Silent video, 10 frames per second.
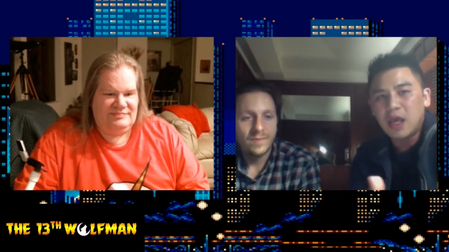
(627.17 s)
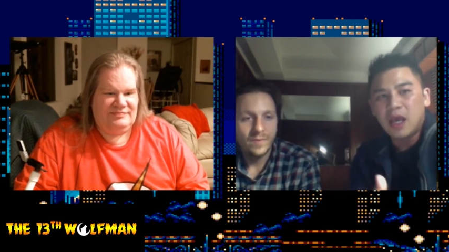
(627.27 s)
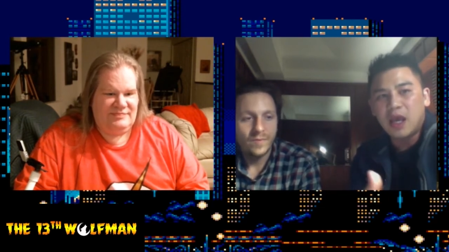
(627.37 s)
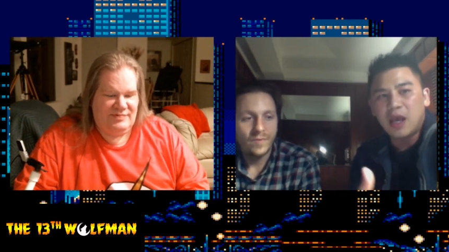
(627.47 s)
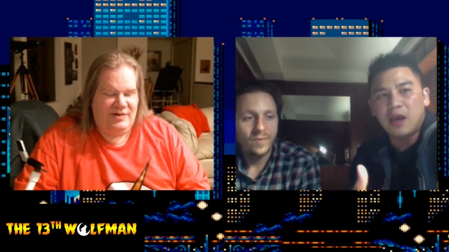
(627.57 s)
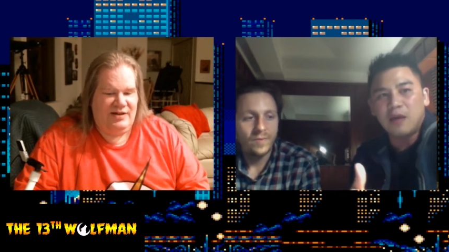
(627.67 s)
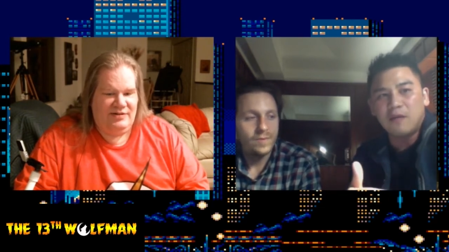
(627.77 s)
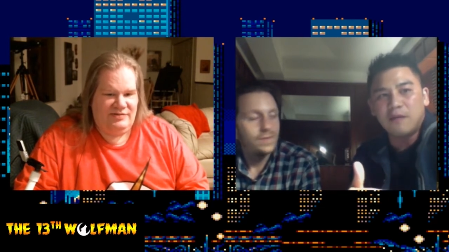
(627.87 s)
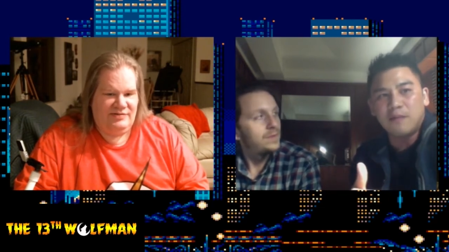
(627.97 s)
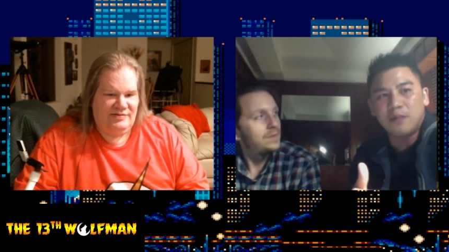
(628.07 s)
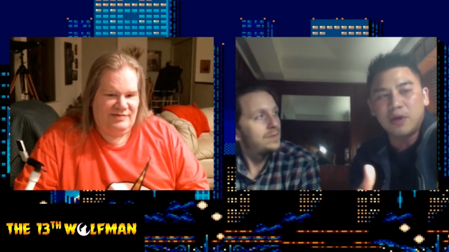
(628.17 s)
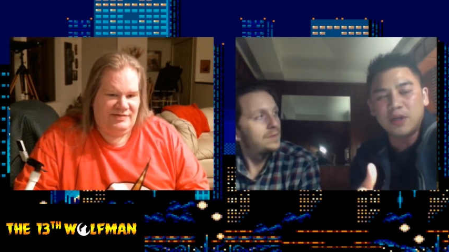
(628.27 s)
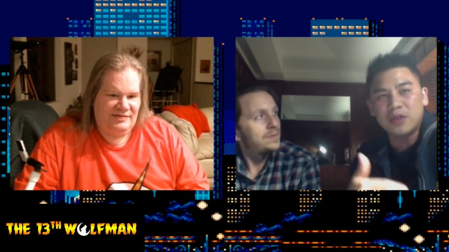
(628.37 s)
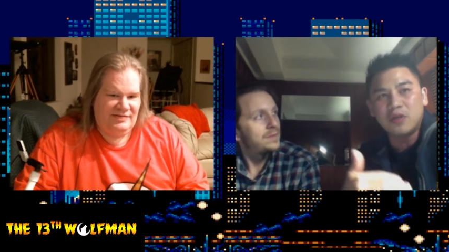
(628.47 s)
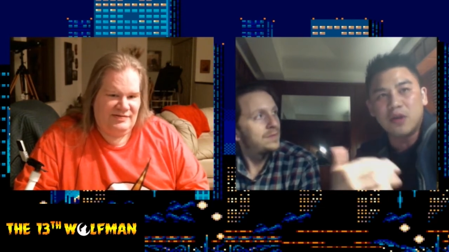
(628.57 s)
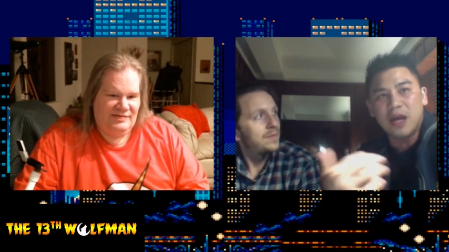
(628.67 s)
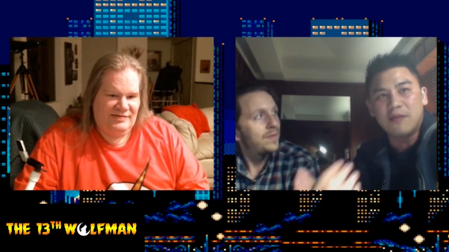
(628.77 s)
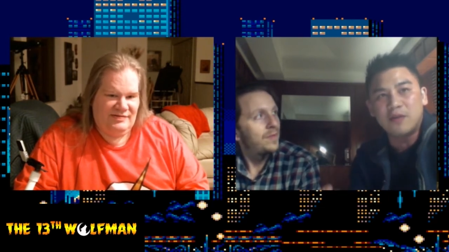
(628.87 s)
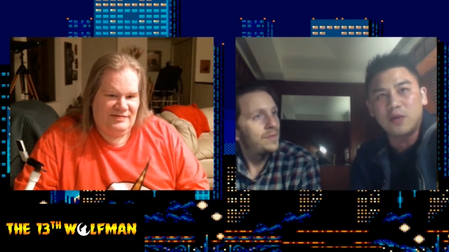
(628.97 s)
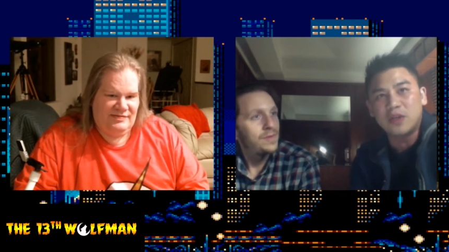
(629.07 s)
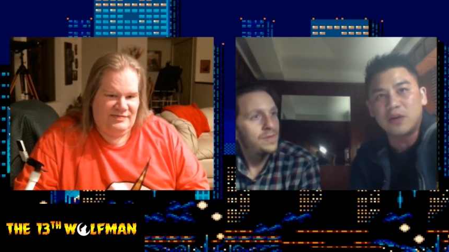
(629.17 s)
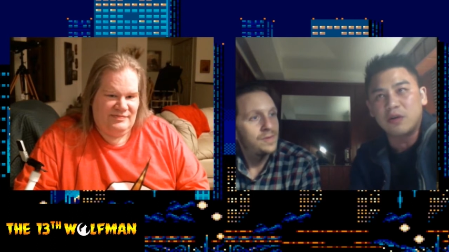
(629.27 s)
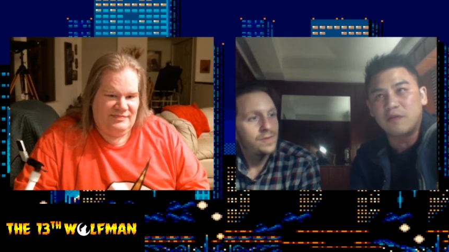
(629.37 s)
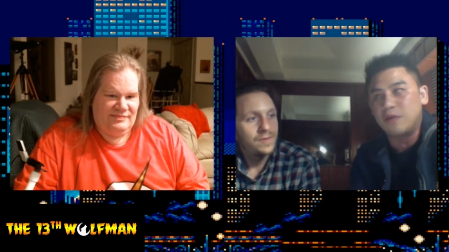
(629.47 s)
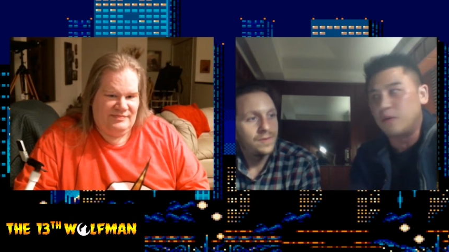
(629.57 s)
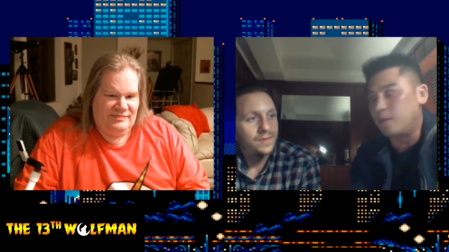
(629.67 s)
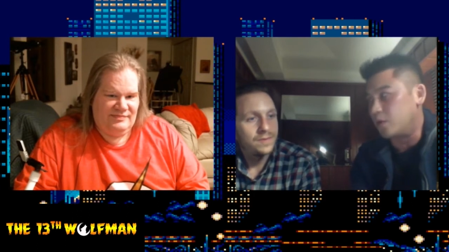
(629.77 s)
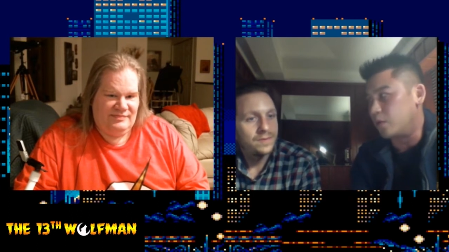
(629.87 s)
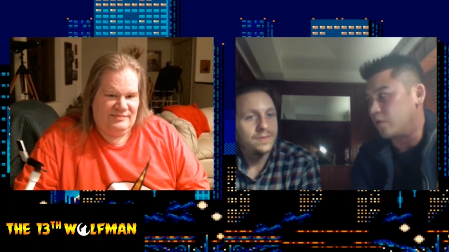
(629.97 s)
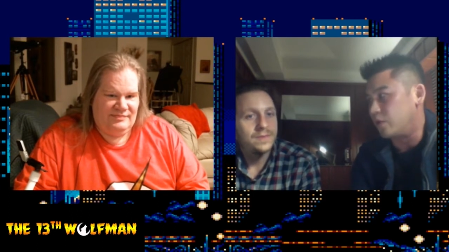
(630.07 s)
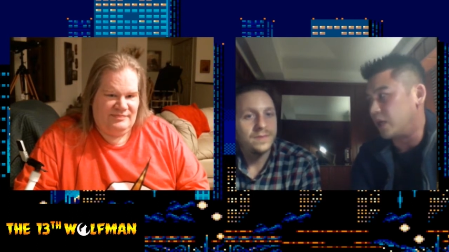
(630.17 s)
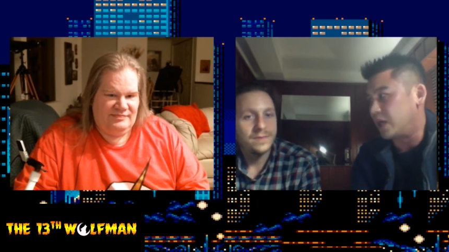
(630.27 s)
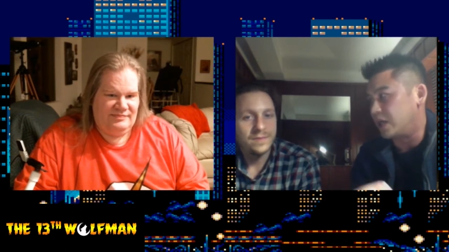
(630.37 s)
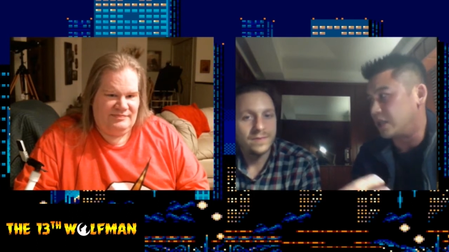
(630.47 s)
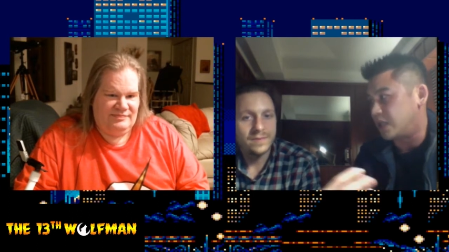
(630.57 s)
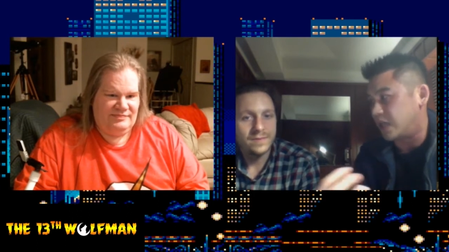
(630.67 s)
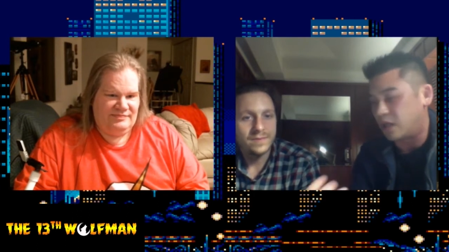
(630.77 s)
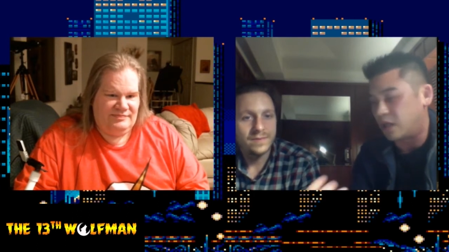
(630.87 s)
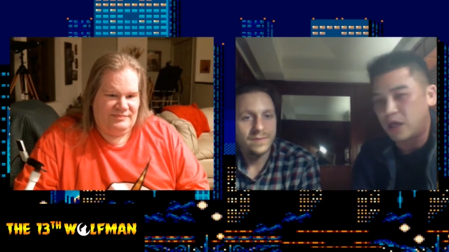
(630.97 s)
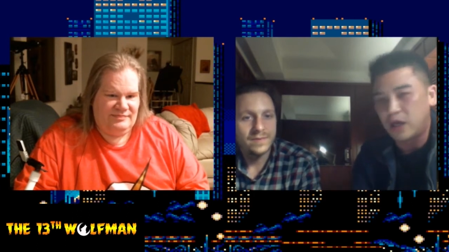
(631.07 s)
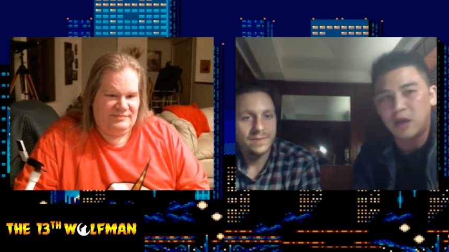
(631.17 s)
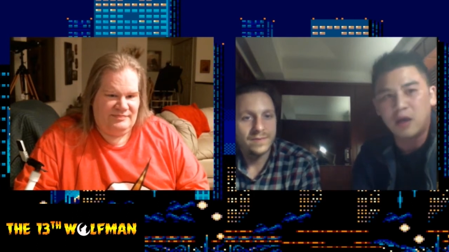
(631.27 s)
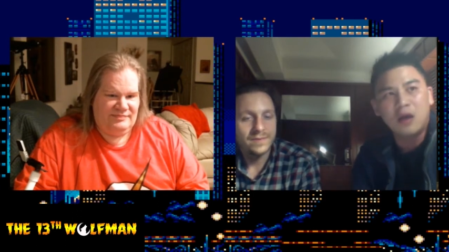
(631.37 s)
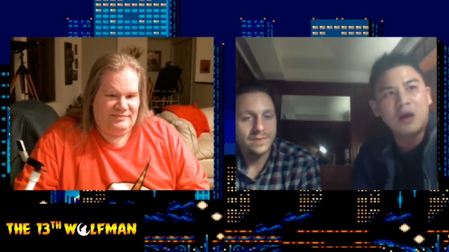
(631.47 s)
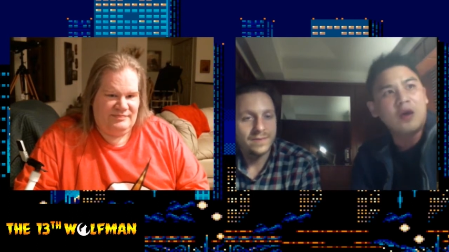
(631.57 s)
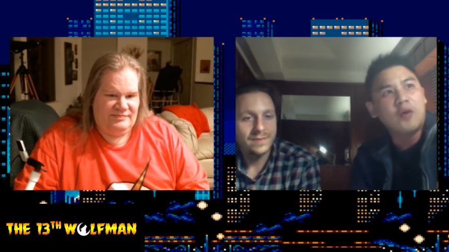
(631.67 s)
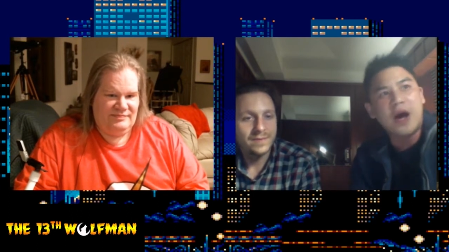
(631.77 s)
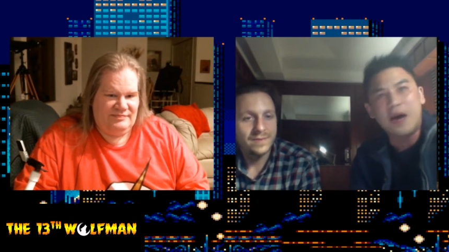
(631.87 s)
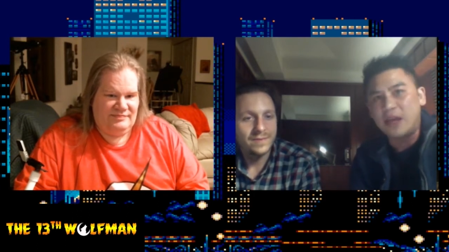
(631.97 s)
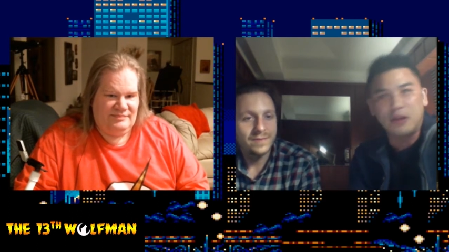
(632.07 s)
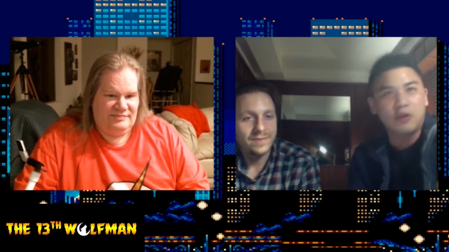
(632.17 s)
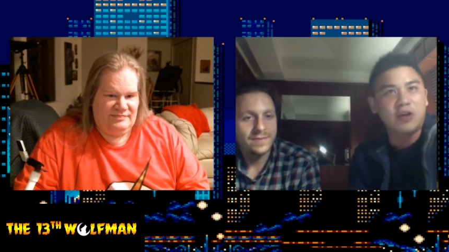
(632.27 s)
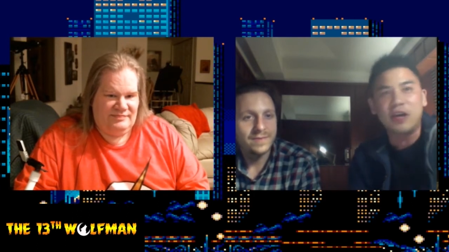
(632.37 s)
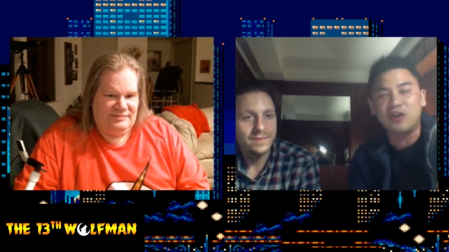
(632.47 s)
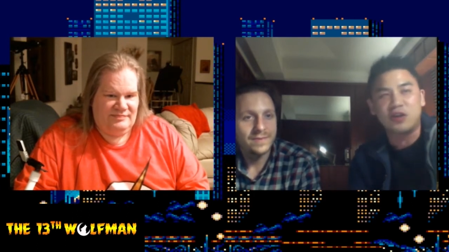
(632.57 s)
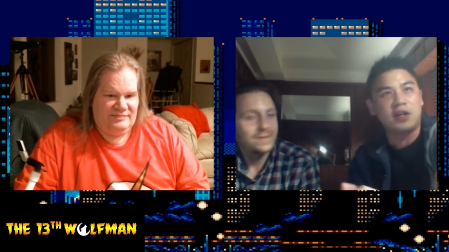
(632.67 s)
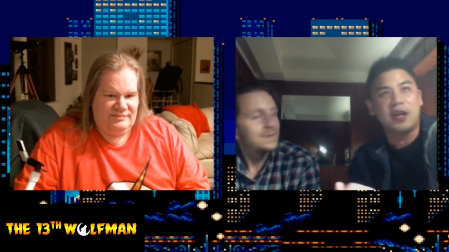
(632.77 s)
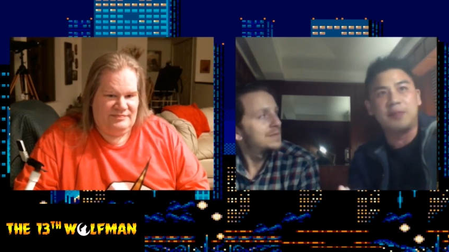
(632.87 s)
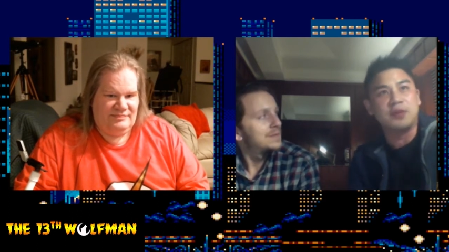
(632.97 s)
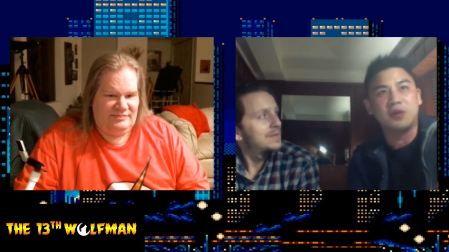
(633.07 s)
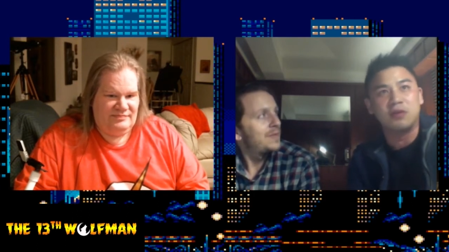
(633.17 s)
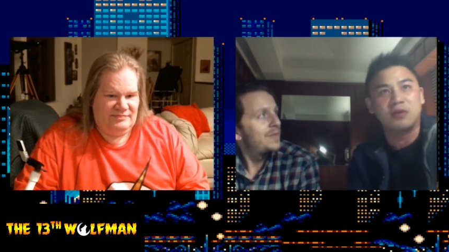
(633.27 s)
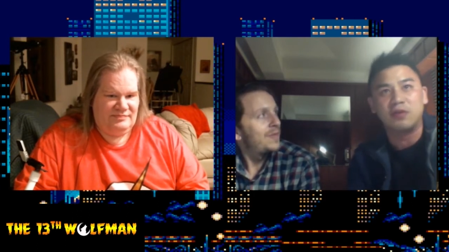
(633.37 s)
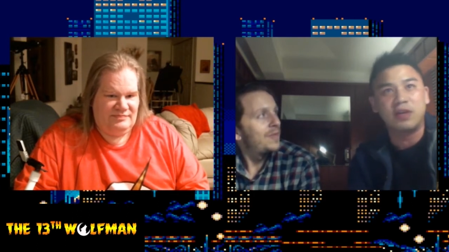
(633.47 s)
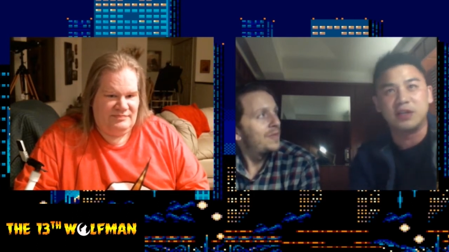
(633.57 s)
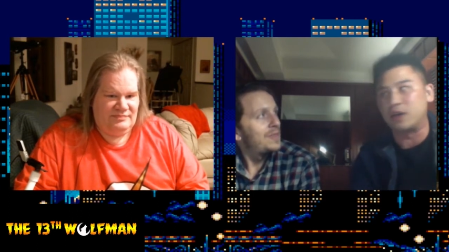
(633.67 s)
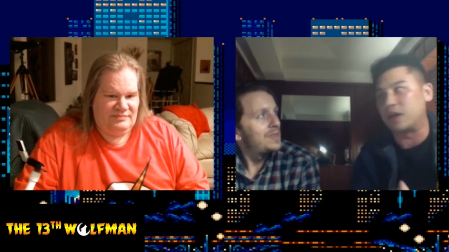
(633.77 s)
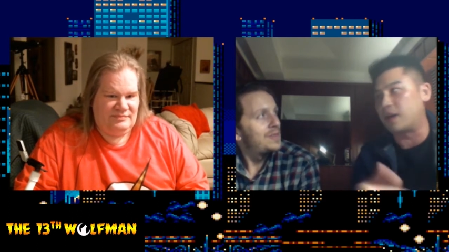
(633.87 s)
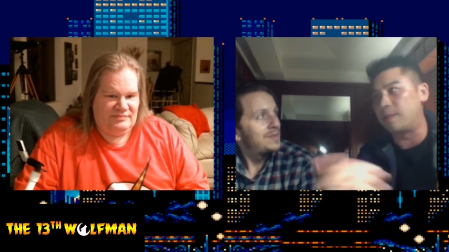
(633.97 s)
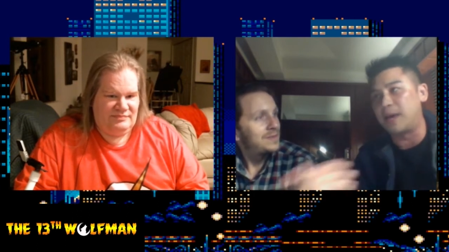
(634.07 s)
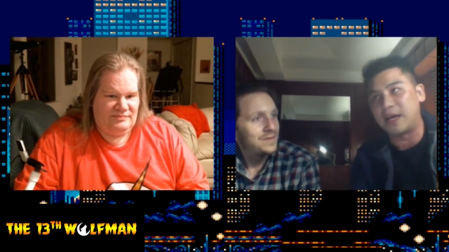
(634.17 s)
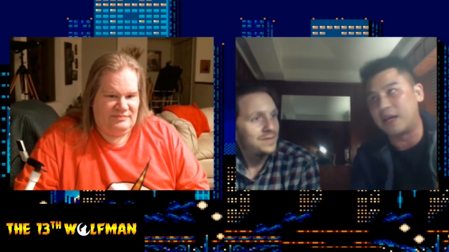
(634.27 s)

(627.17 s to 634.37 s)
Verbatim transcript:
Speaker 1: And pretty soon after we started filming, we realized that, like, wow, that location in episode 3 is going to come back in